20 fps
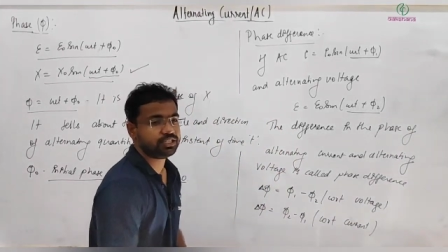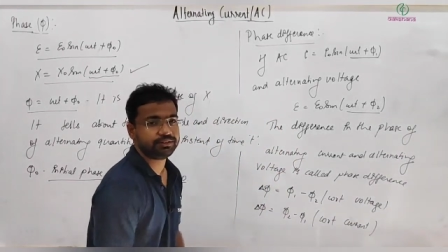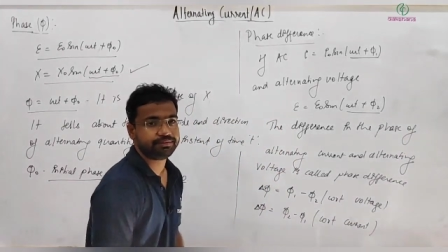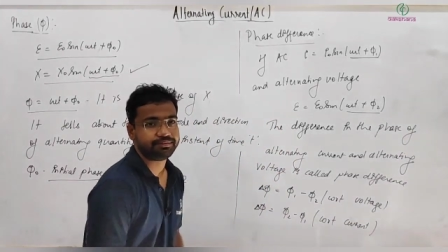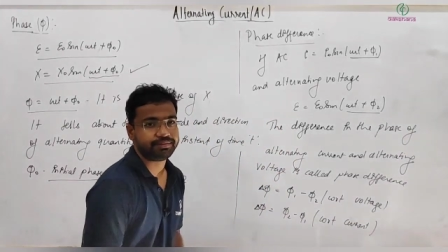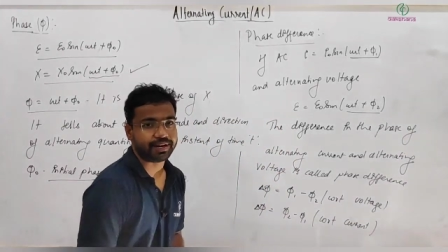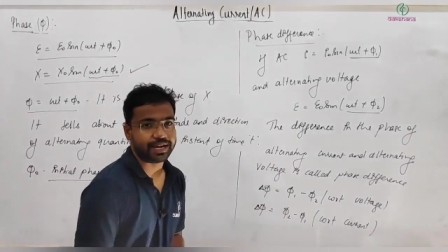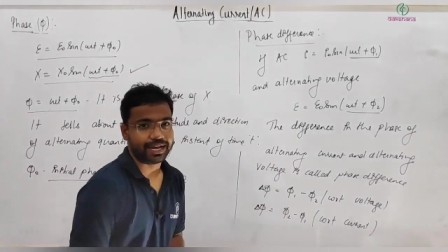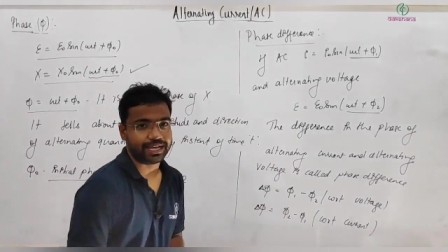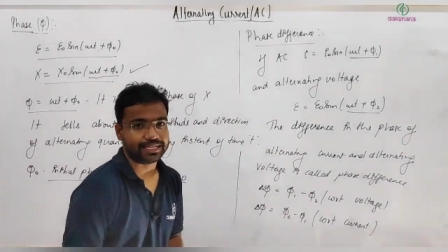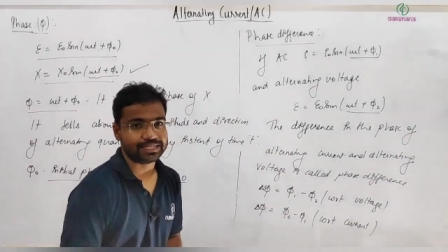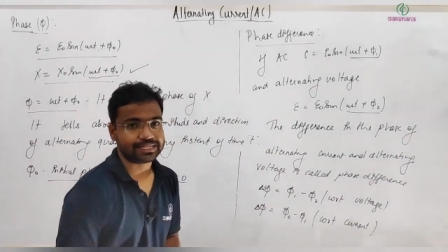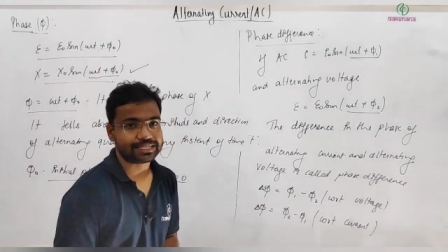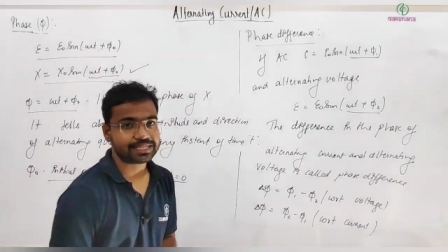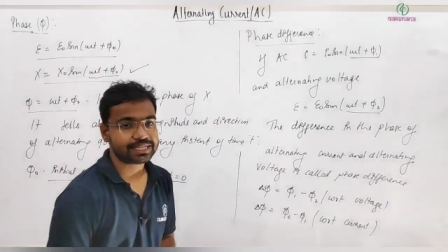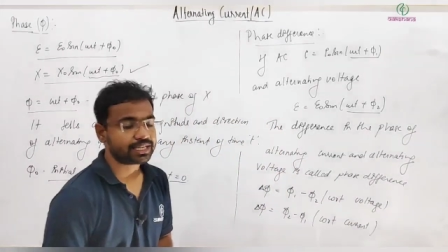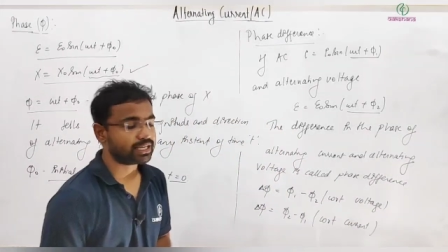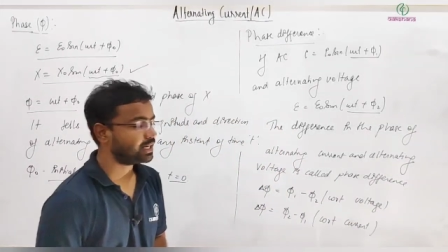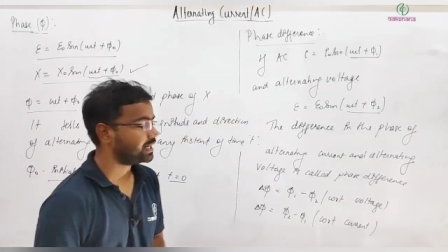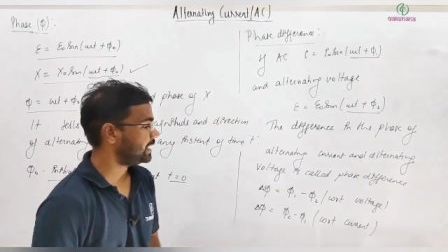
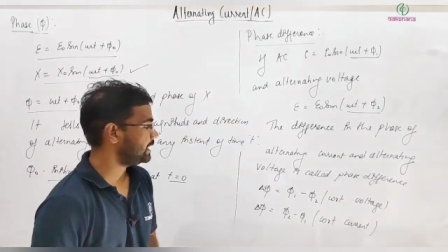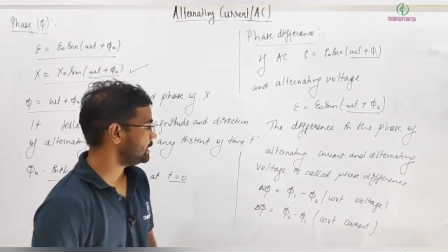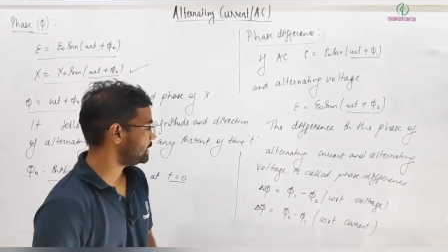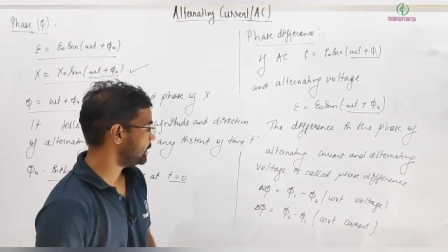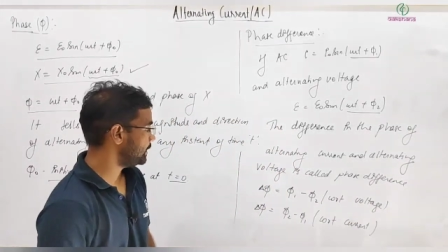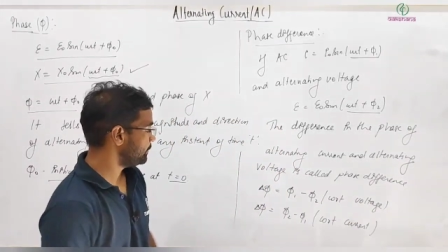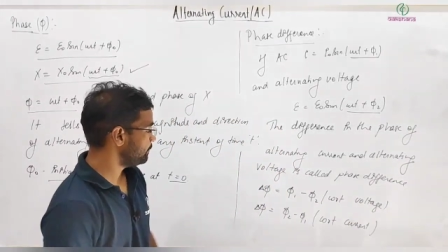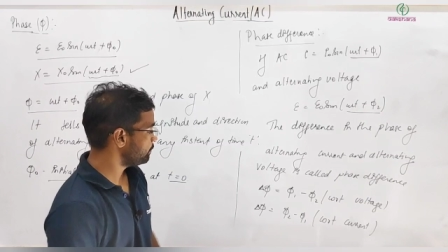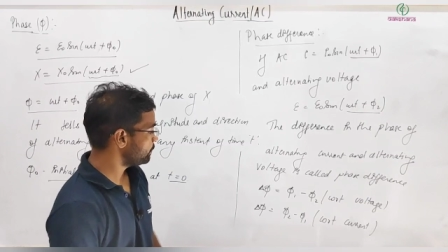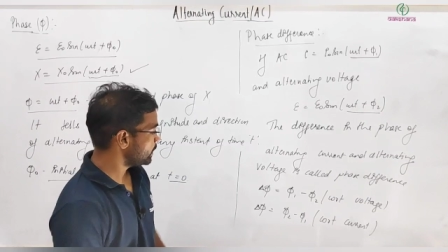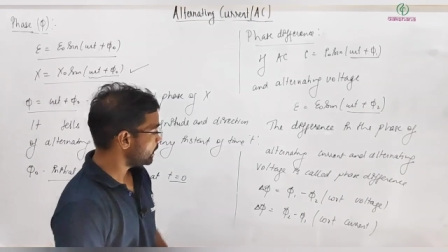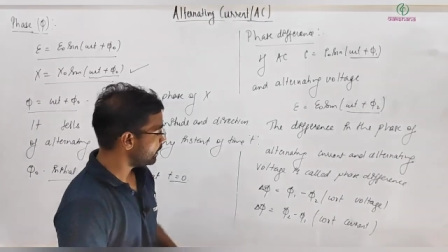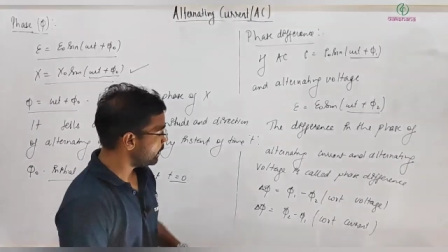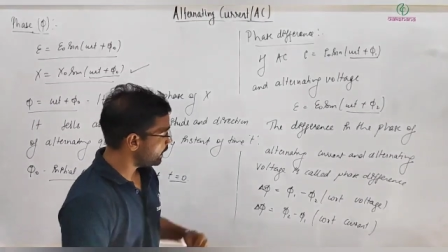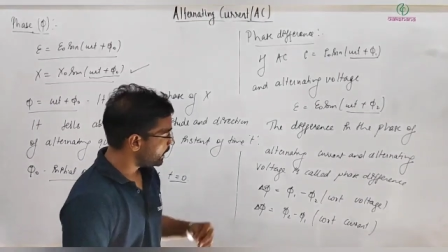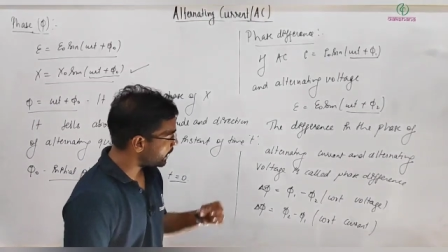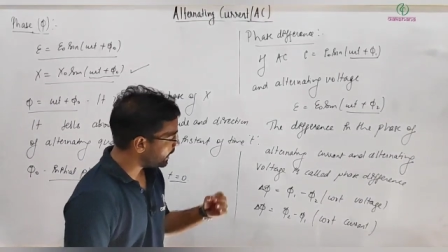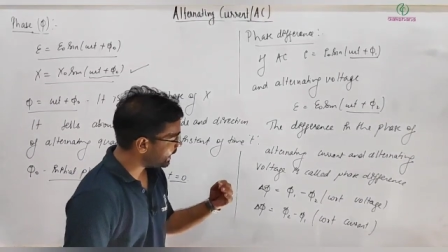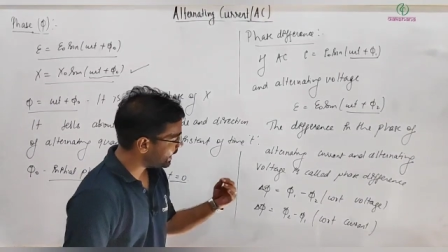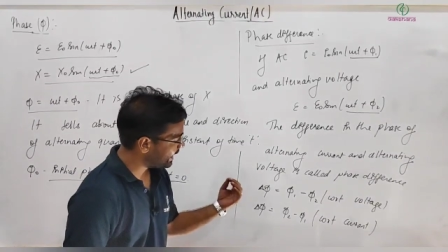difference, right?
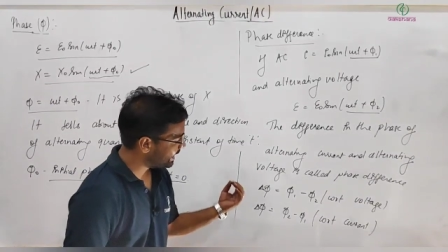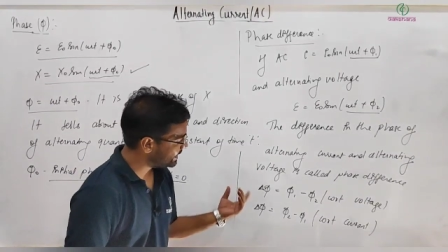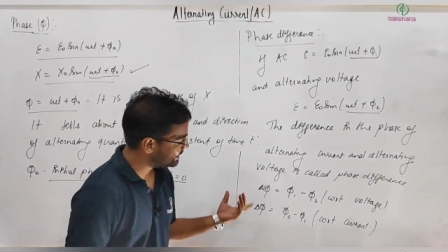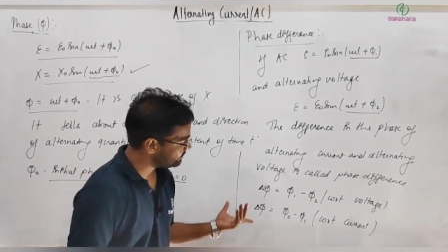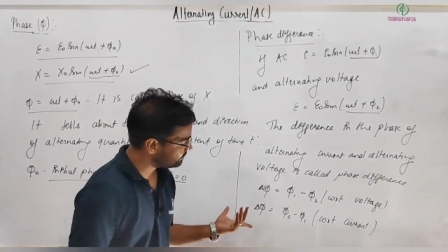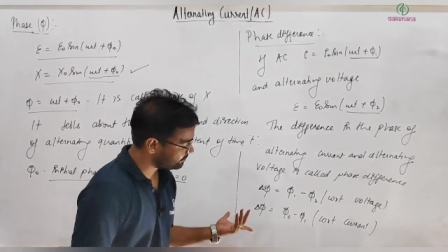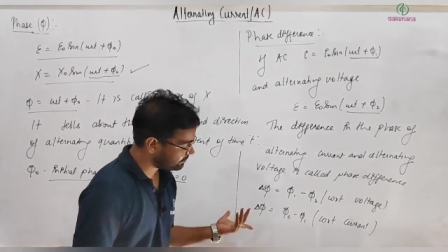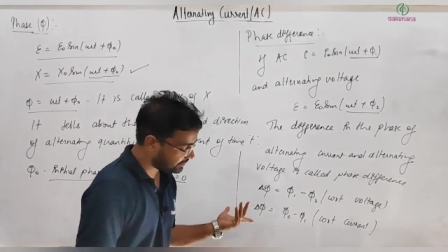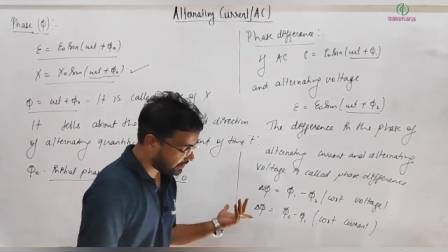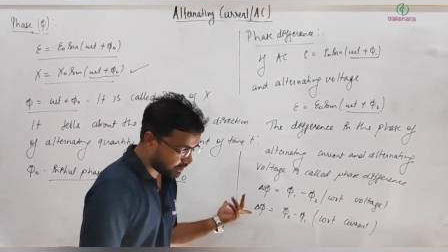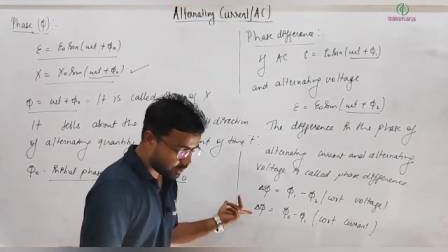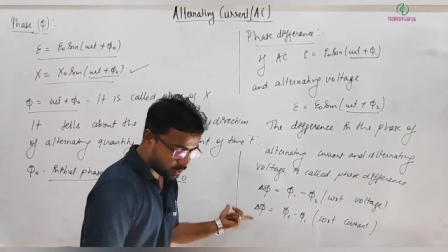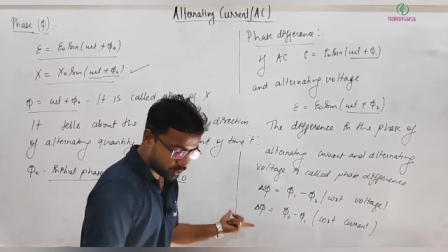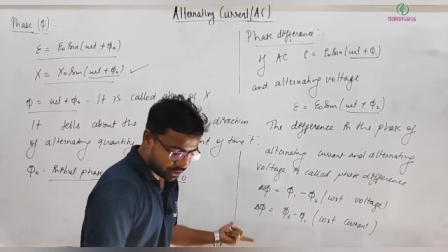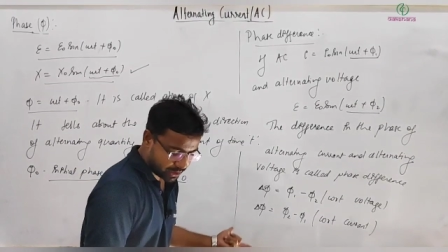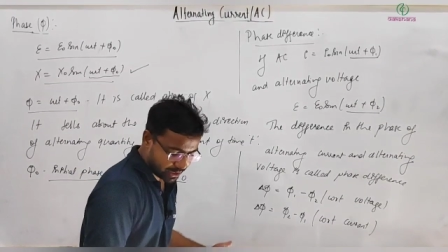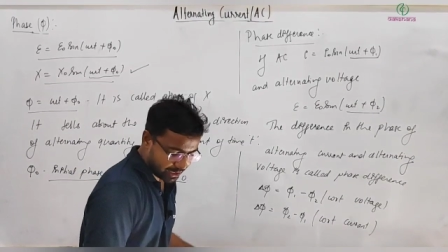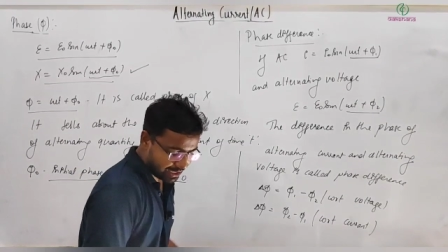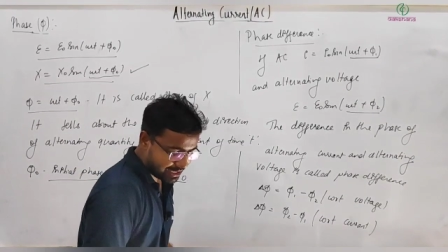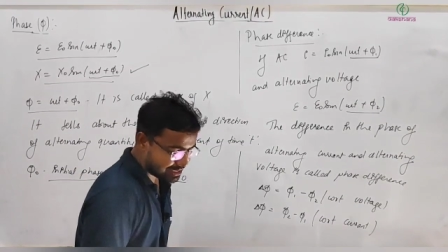And we know
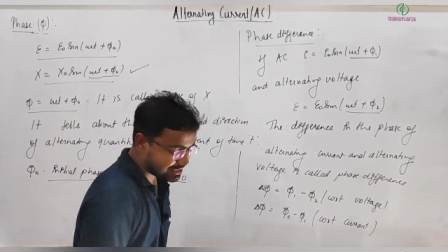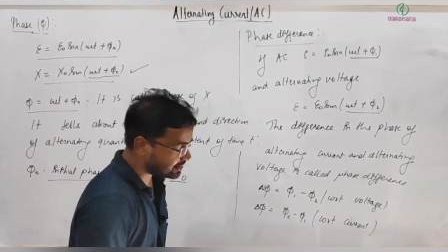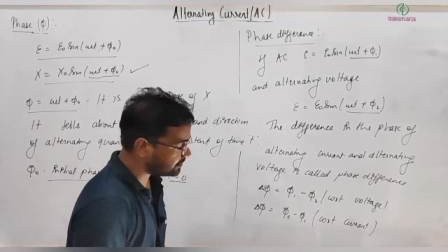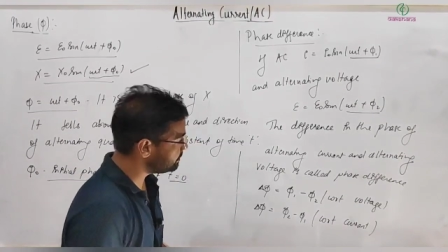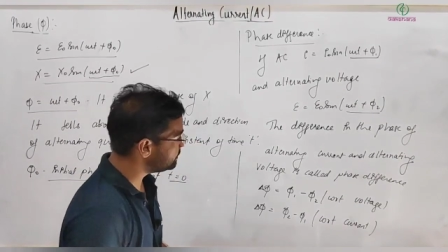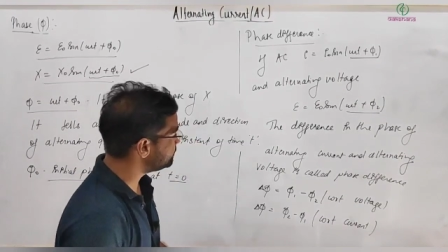the relation